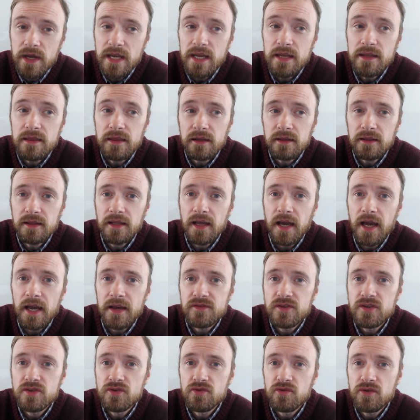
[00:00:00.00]
the
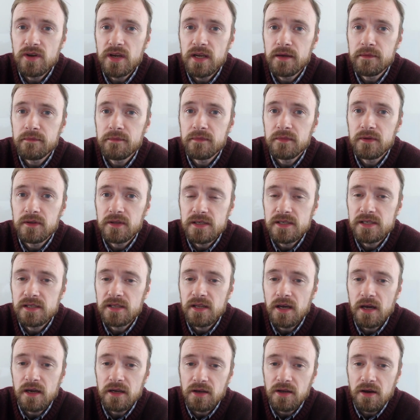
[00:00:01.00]
live stream does
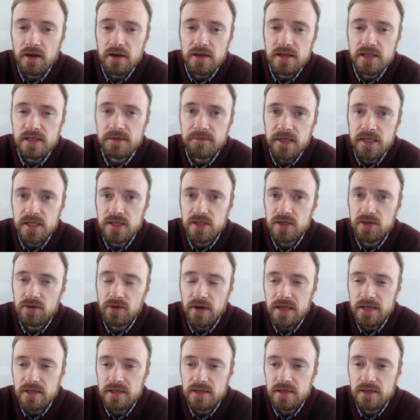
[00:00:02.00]
not cause me
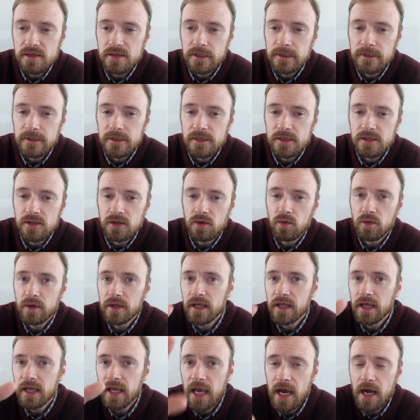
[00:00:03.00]
stress. So when
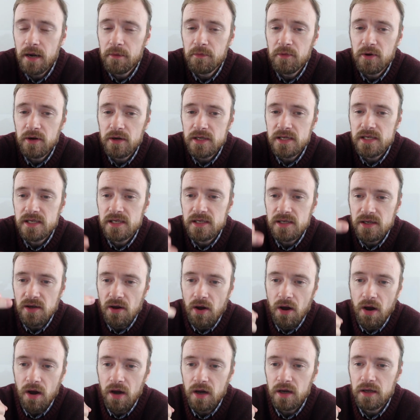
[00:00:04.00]
the camera is
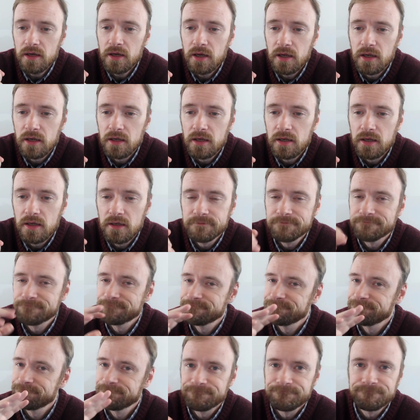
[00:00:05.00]
on,
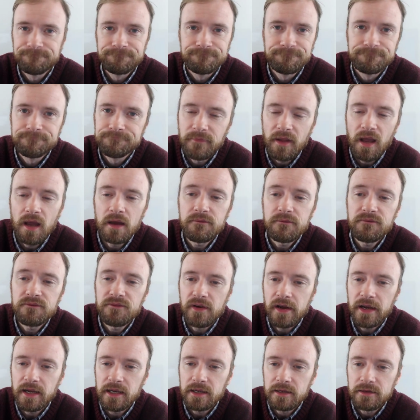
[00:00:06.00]
I'm
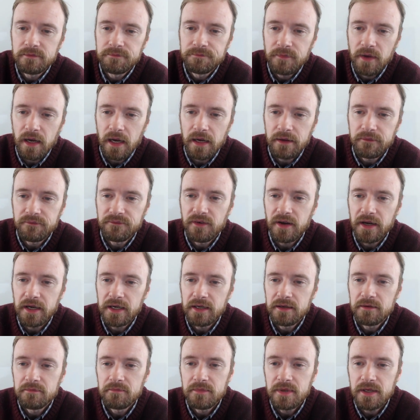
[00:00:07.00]
fine.
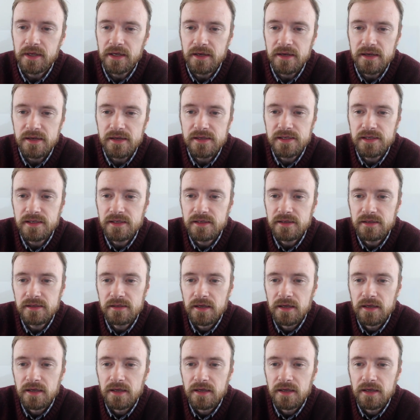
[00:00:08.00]
Because